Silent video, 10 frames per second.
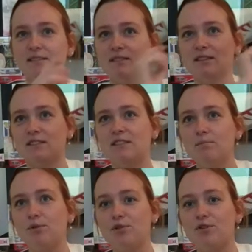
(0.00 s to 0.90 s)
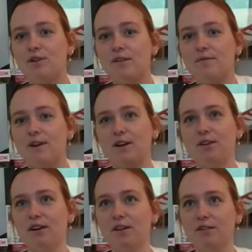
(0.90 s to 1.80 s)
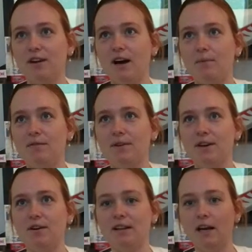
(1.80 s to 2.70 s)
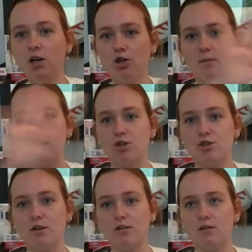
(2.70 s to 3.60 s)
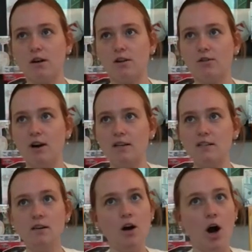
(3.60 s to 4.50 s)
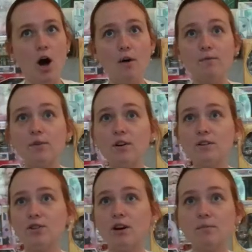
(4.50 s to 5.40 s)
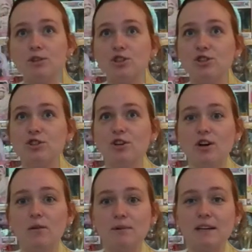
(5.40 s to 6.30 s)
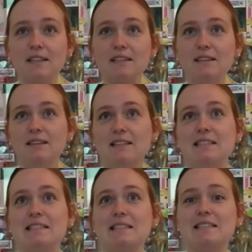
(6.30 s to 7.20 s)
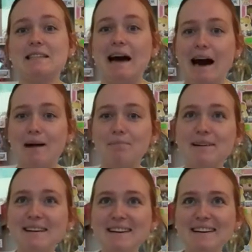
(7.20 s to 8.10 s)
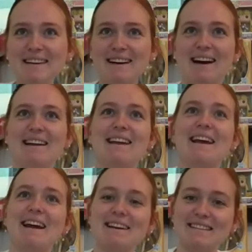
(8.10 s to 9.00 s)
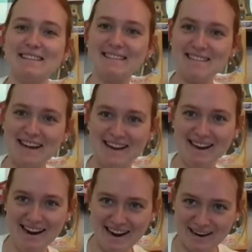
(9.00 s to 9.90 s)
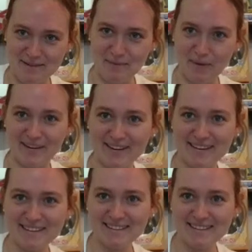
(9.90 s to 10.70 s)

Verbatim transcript: a simple Yugi figure, another Yami figure, and then Dark Magician Girls all across. All for Dark Magician Girl, but let's stop. I can't take it anymore.